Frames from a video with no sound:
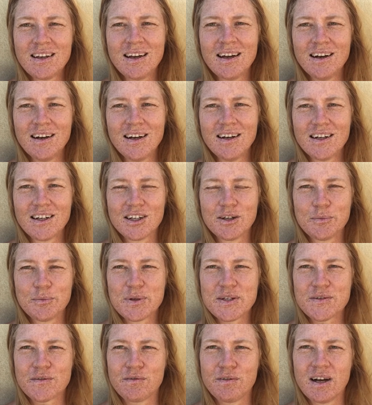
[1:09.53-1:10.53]
Oh, it
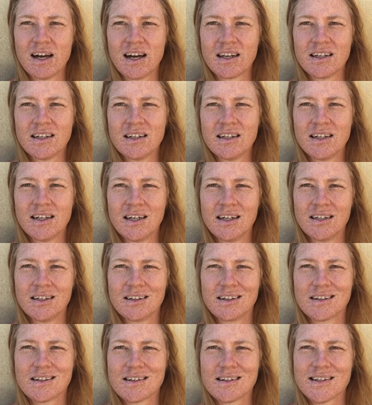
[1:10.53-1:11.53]
was fun.
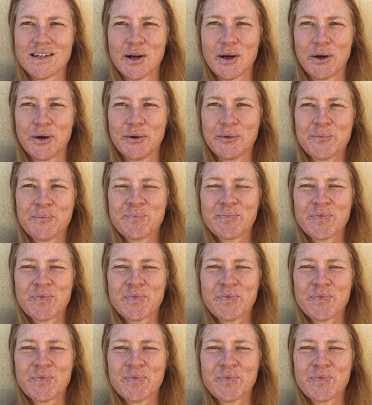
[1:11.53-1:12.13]
So,